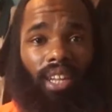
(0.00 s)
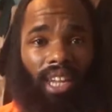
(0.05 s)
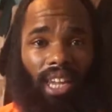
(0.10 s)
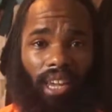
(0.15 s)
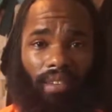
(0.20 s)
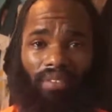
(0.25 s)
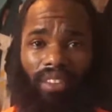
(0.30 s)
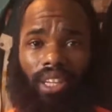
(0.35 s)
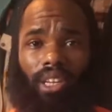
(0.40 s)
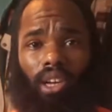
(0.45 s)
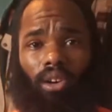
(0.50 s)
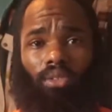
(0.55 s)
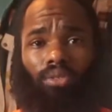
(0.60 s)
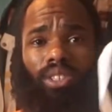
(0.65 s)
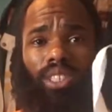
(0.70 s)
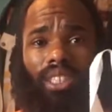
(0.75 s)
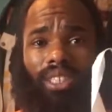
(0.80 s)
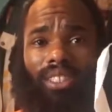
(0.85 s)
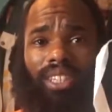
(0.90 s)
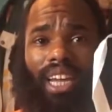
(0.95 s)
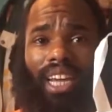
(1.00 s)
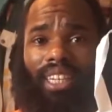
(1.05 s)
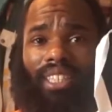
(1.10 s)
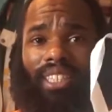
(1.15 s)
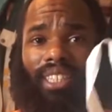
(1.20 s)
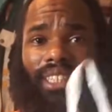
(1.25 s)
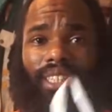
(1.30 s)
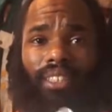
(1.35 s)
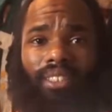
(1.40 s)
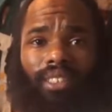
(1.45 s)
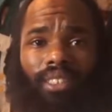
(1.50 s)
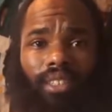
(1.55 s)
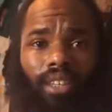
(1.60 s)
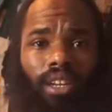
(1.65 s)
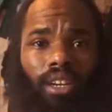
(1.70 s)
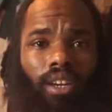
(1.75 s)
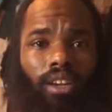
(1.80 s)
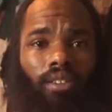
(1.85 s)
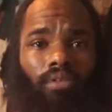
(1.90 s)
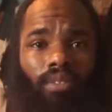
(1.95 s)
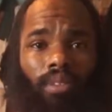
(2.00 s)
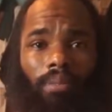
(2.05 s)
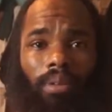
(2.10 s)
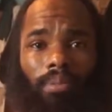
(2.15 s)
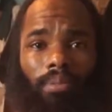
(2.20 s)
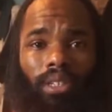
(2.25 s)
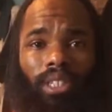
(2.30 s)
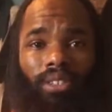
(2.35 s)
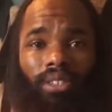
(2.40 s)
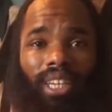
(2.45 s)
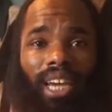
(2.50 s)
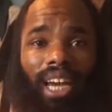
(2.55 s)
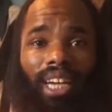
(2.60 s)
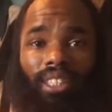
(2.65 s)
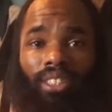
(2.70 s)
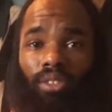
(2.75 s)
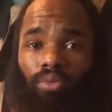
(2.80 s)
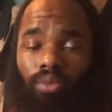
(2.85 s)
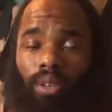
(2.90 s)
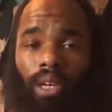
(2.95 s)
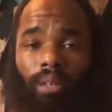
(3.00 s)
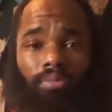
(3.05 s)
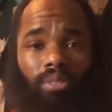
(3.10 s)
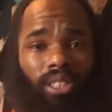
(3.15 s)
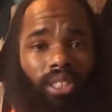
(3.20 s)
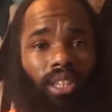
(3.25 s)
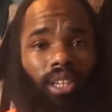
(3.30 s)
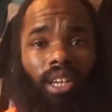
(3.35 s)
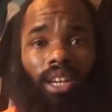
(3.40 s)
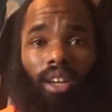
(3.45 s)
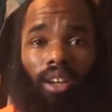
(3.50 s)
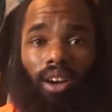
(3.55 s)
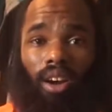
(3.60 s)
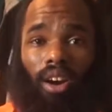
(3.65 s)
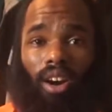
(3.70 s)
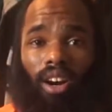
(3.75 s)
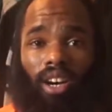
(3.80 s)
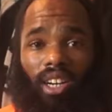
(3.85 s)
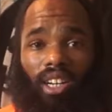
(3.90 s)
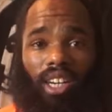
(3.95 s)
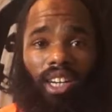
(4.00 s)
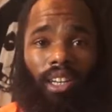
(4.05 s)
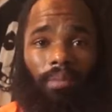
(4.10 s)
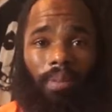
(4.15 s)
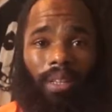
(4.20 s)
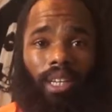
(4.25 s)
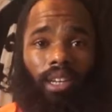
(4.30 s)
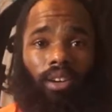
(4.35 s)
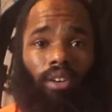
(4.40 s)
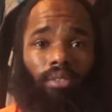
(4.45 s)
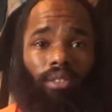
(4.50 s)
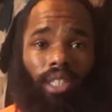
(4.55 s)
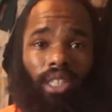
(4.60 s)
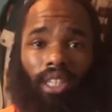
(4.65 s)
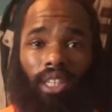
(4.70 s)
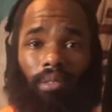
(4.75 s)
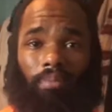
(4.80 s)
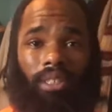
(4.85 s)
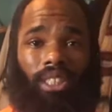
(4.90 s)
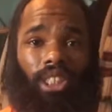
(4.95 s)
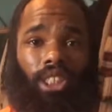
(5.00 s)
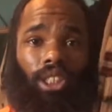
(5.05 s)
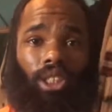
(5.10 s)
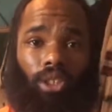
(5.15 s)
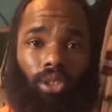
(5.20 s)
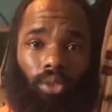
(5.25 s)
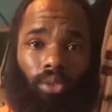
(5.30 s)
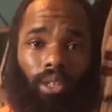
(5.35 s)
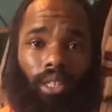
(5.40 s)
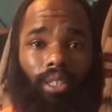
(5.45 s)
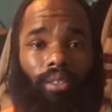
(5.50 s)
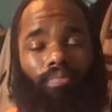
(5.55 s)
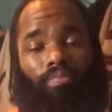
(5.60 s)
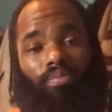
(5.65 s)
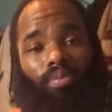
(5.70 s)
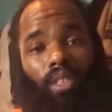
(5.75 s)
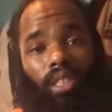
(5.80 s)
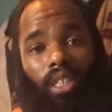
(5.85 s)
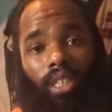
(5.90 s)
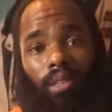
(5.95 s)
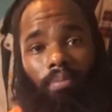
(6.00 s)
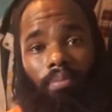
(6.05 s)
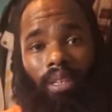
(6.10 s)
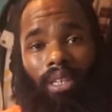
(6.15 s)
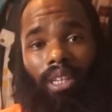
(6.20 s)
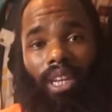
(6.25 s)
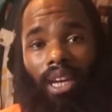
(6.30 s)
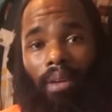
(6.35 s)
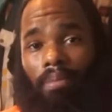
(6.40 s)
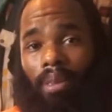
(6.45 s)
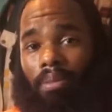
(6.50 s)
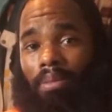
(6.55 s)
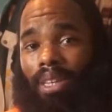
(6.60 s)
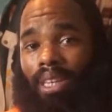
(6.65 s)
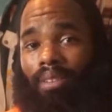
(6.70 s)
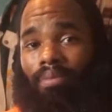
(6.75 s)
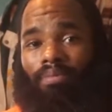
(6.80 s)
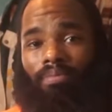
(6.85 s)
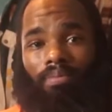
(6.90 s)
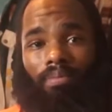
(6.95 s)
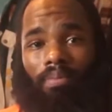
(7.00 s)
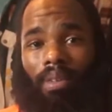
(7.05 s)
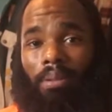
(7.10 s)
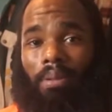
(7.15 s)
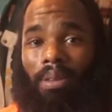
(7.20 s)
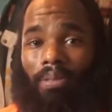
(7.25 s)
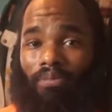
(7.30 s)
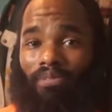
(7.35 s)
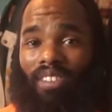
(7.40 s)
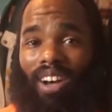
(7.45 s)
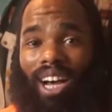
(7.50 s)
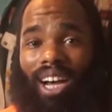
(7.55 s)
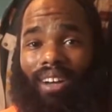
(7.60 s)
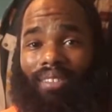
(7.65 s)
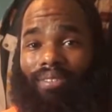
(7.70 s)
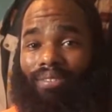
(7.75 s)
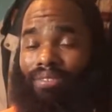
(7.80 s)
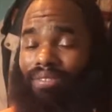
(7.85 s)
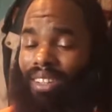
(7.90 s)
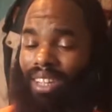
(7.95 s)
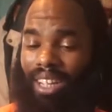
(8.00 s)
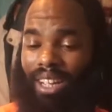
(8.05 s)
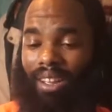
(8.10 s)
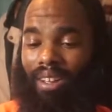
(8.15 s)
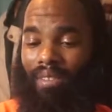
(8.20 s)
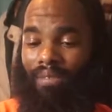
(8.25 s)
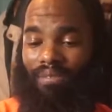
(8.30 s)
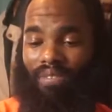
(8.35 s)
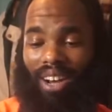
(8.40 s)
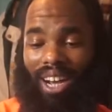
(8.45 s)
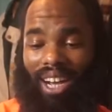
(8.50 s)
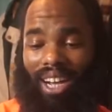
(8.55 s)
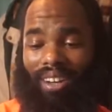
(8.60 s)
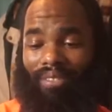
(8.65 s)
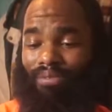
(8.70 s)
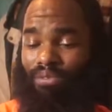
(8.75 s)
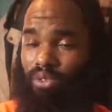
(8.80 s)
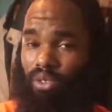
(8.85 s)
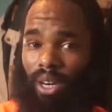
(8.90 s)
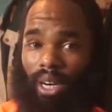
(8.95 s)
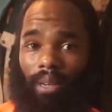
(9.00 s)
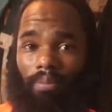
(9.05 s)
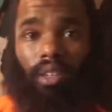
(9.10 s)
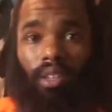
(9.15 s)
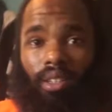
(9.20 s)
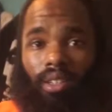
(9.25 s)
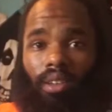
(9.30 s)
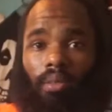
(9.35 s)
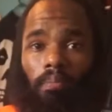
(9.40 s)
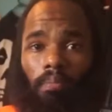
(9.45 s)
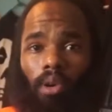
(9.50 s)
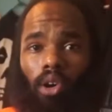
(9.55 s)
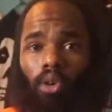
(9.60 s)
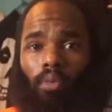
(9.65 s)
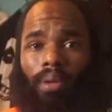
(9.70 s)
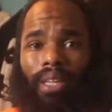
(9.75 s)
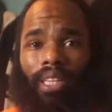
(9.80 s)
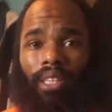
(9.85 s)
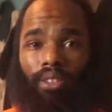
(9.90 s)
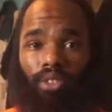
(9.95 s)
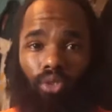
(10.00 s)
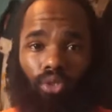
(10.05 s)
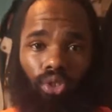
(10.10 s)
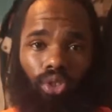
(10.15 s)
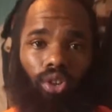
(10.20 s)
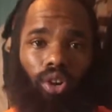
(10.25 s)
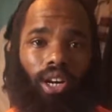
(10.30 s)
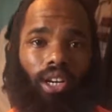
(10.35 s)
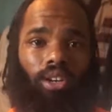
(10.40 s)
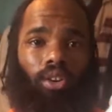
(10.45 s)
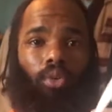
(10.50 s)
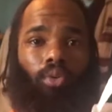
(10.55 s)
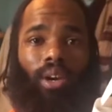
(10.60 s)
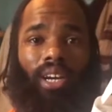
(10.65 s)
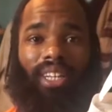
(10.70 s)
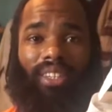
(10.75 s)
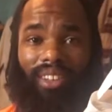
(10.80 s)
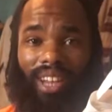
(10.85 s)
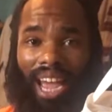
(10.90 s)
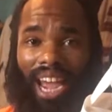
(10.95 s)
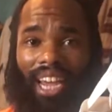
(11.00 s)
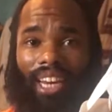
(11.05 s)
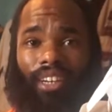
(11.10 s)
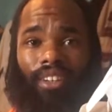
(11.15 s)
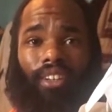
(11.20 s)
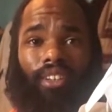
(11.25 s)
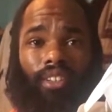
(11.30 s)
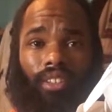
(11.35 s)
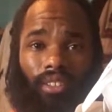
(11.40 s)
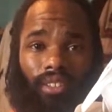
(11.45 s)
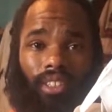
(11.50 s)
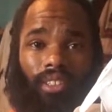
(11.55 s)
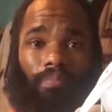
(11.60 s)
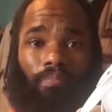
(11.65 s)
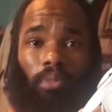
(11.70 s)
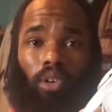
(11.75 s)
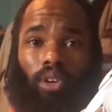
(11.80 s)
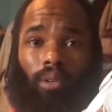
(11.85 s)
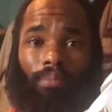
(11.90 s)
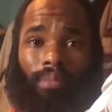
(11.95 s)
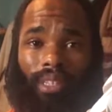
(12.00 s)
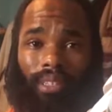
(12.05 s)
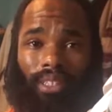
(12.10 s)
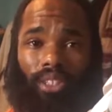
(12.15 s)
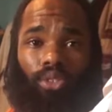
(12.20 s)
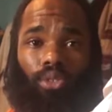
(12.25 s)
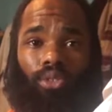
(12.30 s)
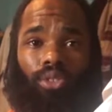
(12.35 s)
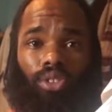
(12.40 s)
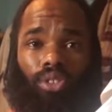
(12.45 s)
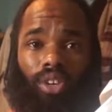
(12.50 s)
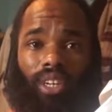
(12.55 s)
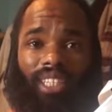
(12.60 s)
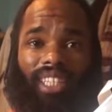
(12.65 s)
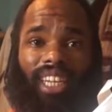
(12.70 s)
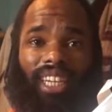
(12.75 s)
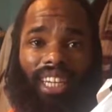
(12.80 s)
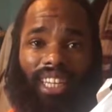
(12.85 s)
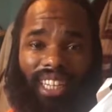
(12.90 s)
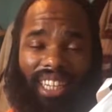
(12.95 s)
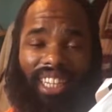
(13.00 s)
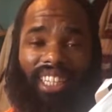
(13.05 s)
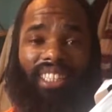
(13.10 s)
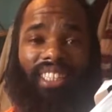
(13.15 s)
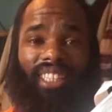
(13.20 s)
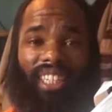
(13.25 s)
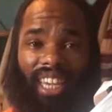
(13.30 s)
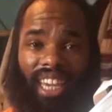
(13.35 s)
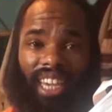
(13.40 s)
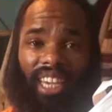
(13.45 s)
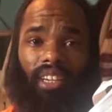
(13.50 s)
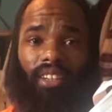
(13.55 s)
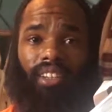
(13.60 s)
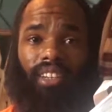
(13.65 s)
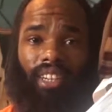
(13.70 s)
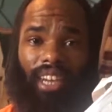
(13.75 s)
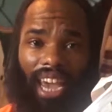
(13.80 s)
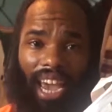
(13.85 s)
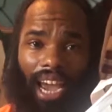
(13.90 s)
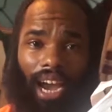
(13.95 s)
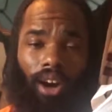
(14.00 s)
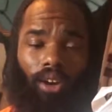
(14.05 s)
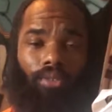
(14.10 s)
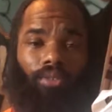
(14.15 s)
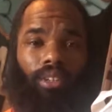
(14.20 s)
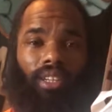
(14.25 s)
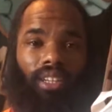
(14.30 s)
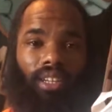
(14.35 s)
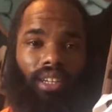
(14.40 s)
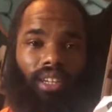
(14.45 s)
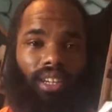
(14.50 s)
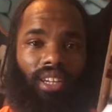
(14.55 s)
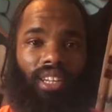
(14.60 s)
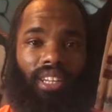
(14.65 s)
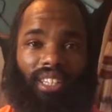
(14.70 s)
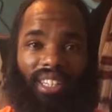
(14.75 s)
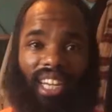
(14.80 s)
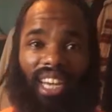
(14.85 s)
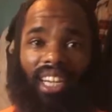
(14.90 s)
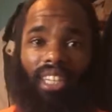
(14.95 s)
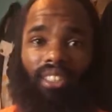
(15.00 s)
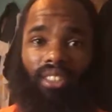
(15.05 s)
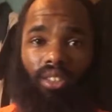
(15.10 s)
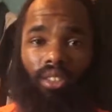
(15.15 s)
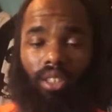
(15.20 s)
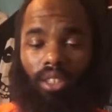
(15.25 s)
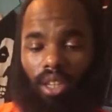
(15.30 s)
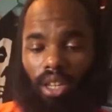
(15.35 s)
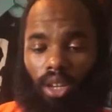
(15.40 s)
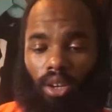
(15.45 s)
heavy load just like this, remember you guys, your reps aren't going to be long, they're going to be short. They're going to be like maybe five reps. The moment you start going lighter, the moment you start taking each canned good out, that's